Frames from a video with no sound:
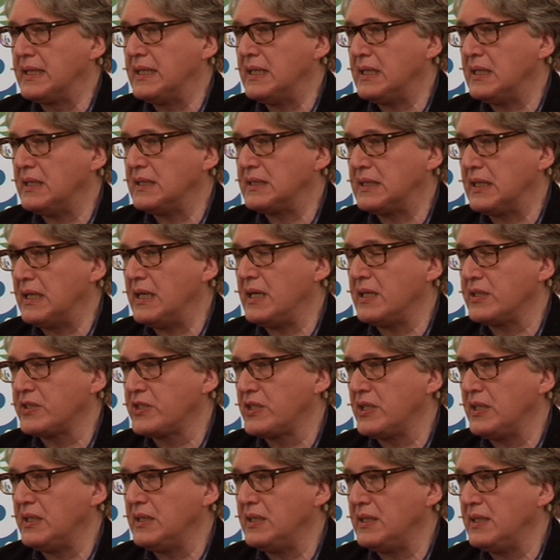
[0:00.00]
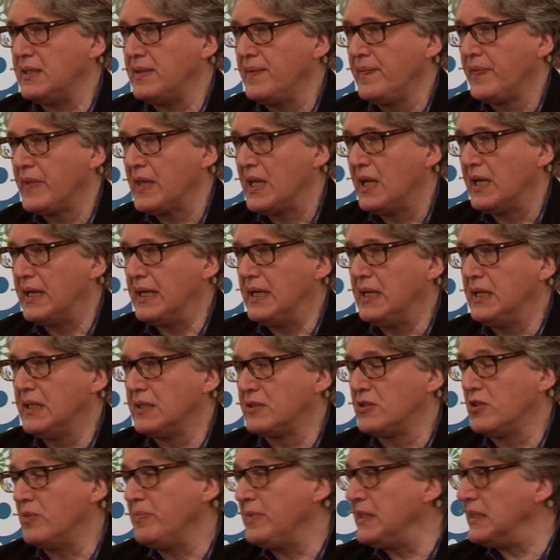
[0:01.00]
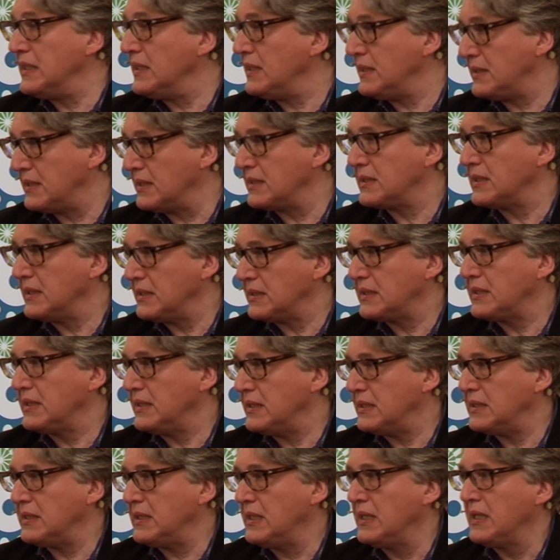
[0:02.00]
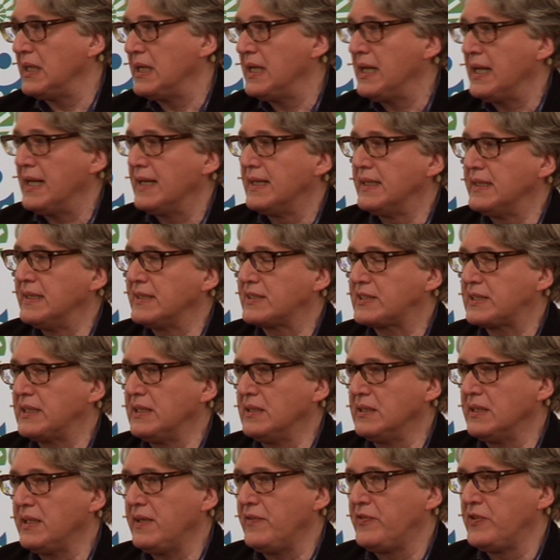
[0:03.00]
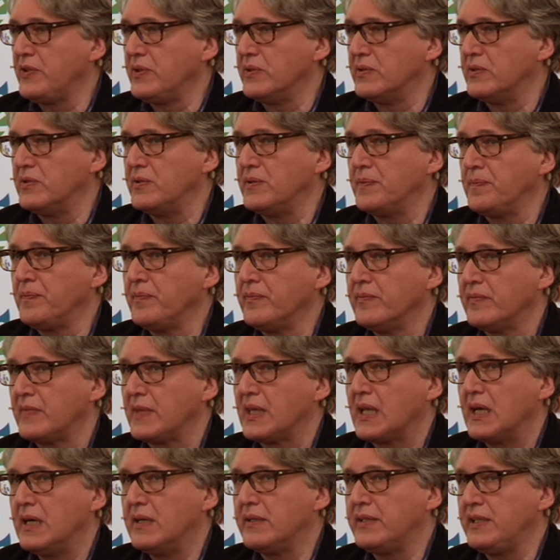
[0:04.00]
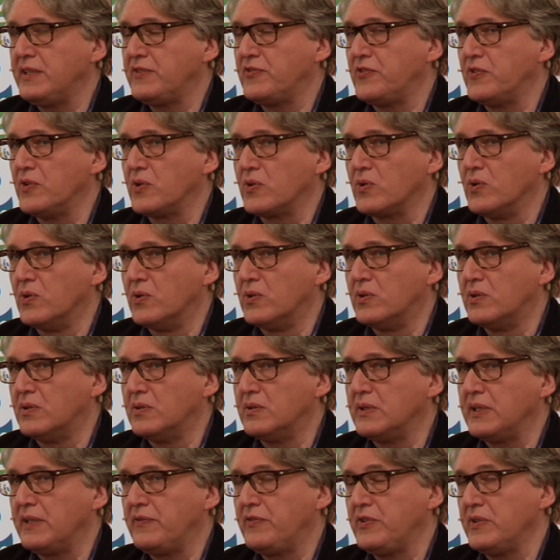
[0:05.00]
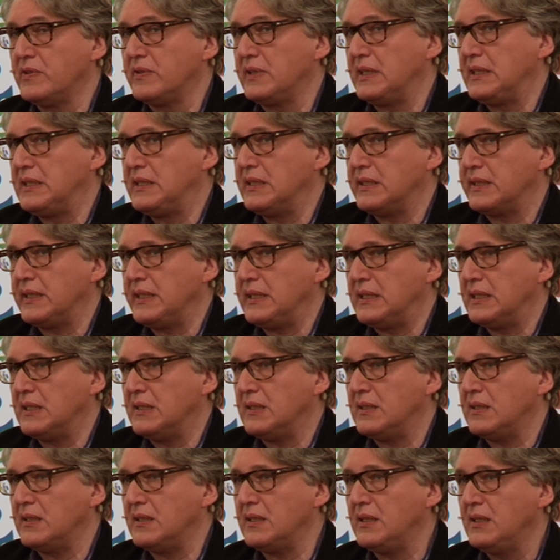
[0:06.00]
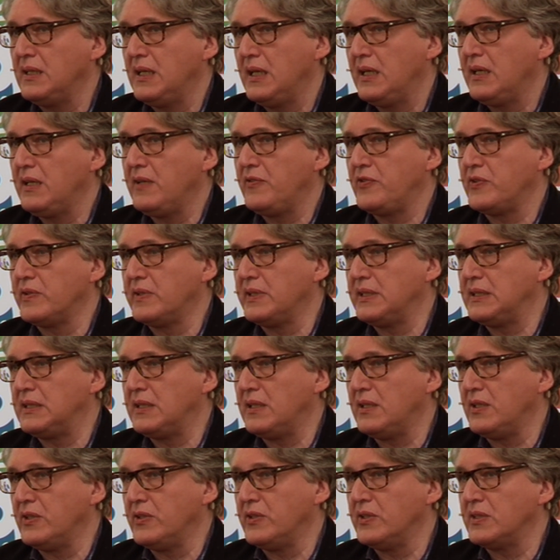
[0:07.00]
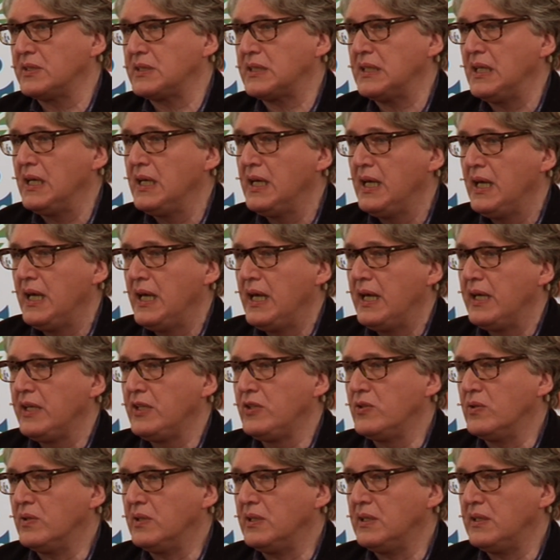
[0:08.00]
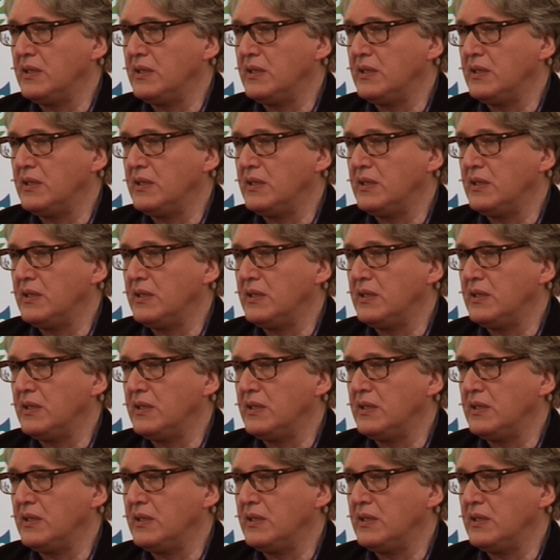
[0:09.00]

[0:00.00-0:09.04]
that actually dominated it. Yeah? Still, if you read Foucault, if you read Derrida, if you read Deleuze, you